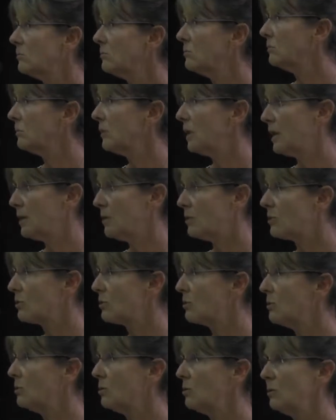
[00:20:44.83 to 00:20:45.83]
in a
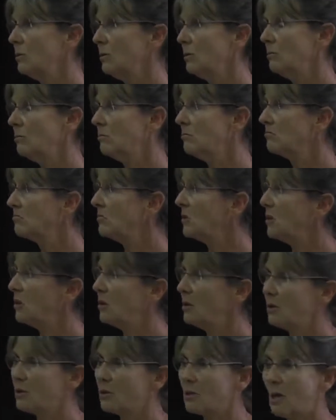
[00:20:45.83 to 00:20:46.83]
school, early
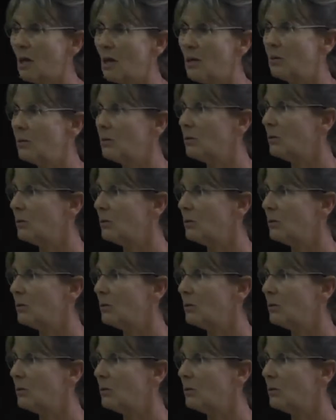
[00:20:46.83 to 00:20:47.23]
childhood,